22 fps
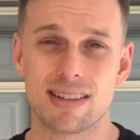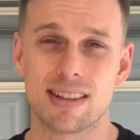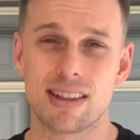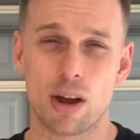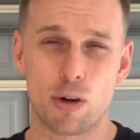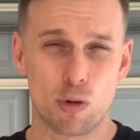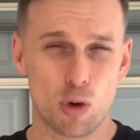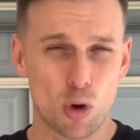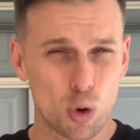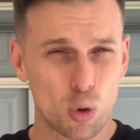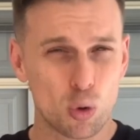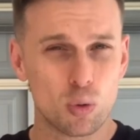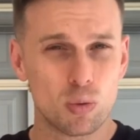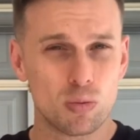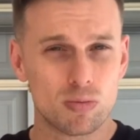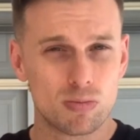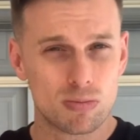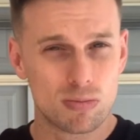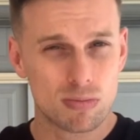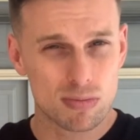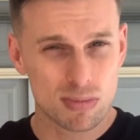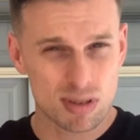They're all
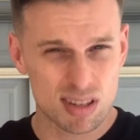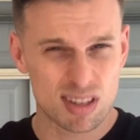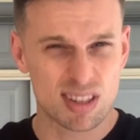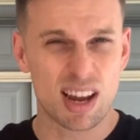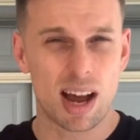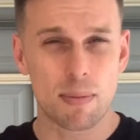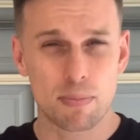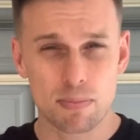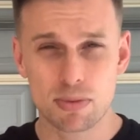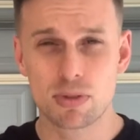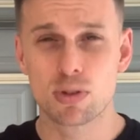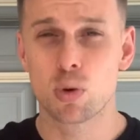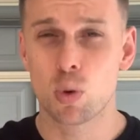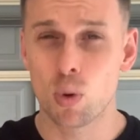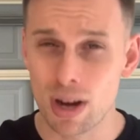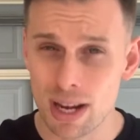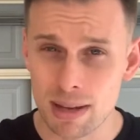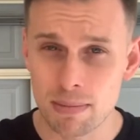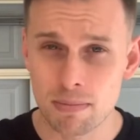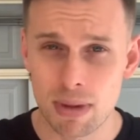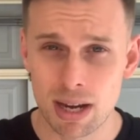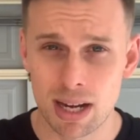sub
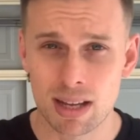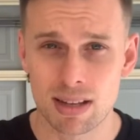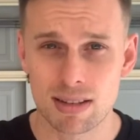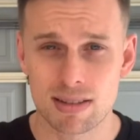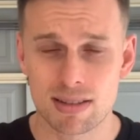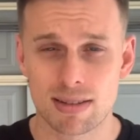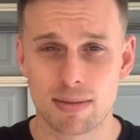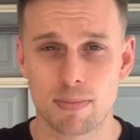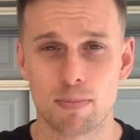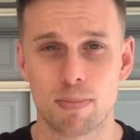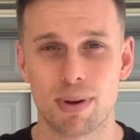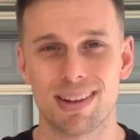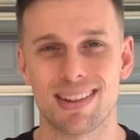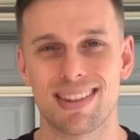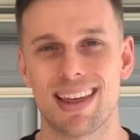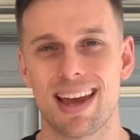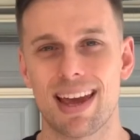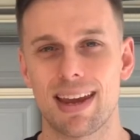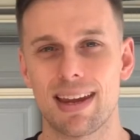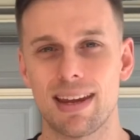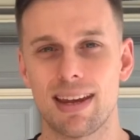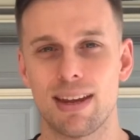20 minutes, but
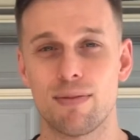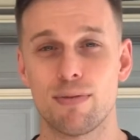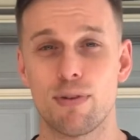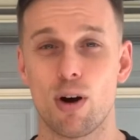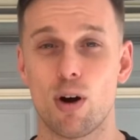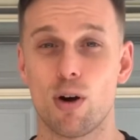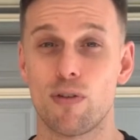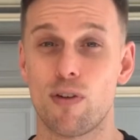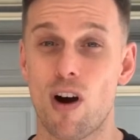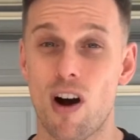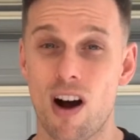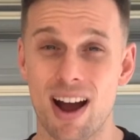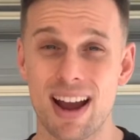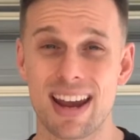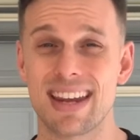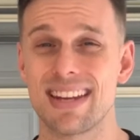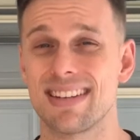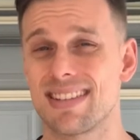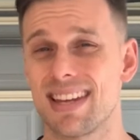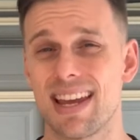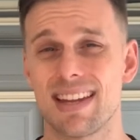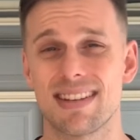they involve high
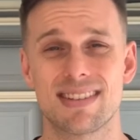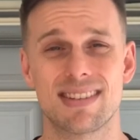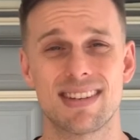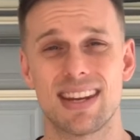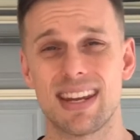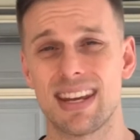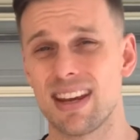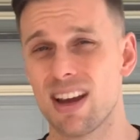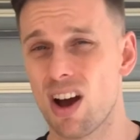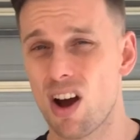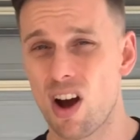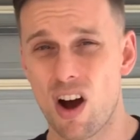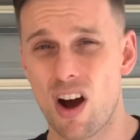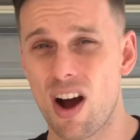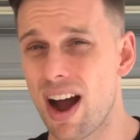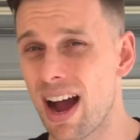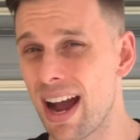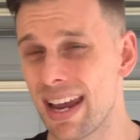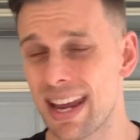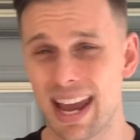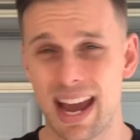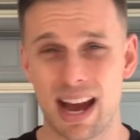intensity,
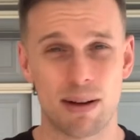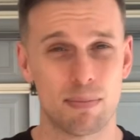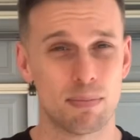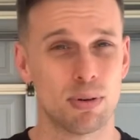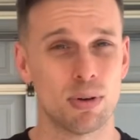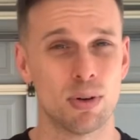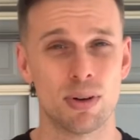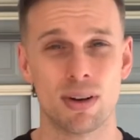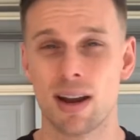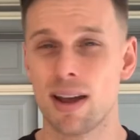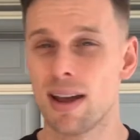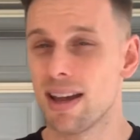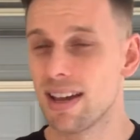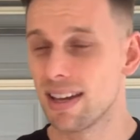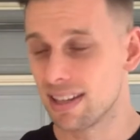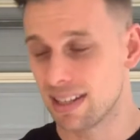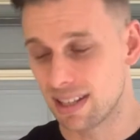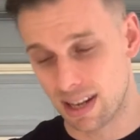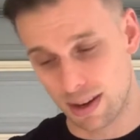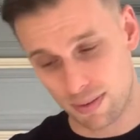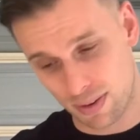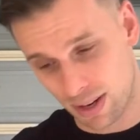high output,
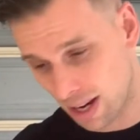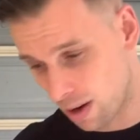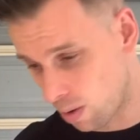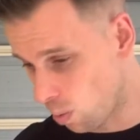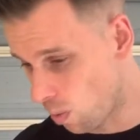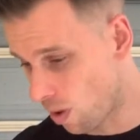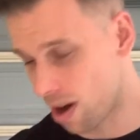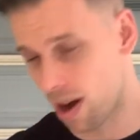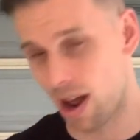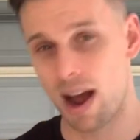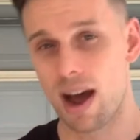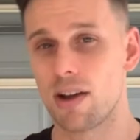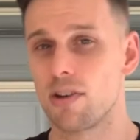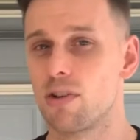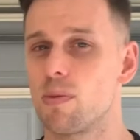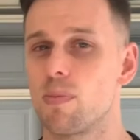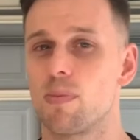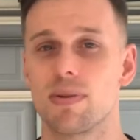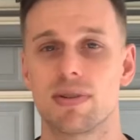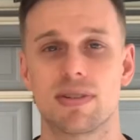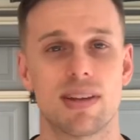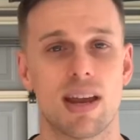giving it
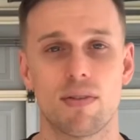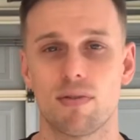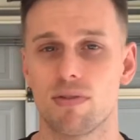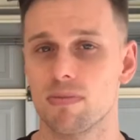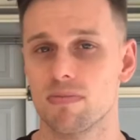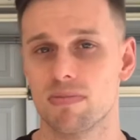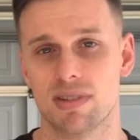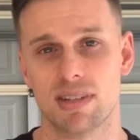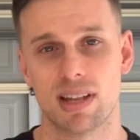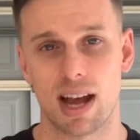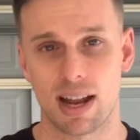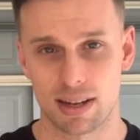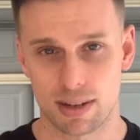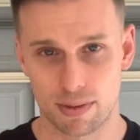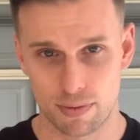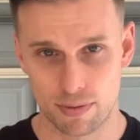100% from start to